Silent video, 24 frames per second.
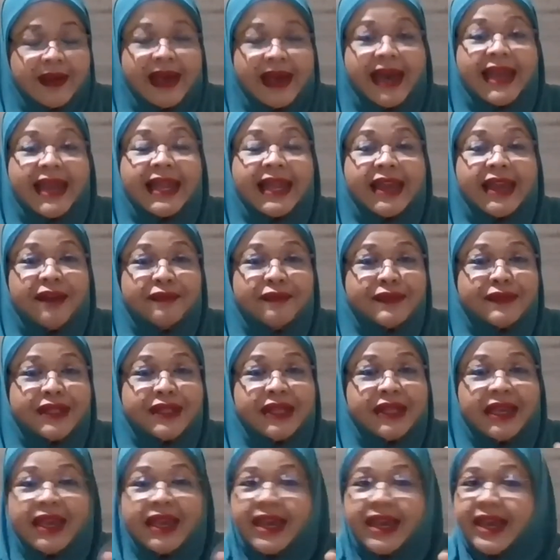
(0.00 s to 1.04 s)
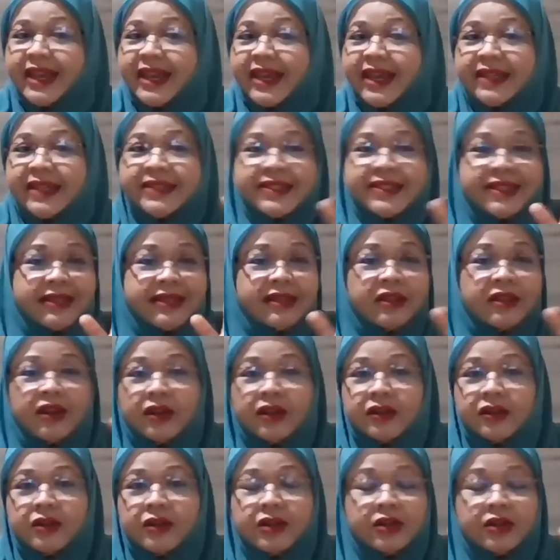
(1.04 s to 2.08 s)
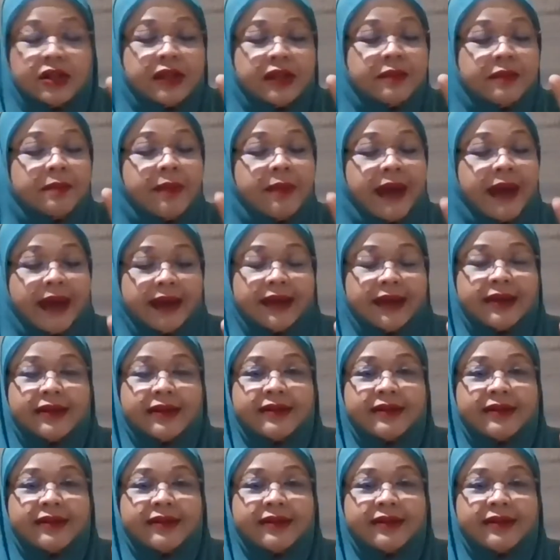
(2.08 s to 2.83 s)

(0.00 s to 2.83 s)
I left and I did not look back.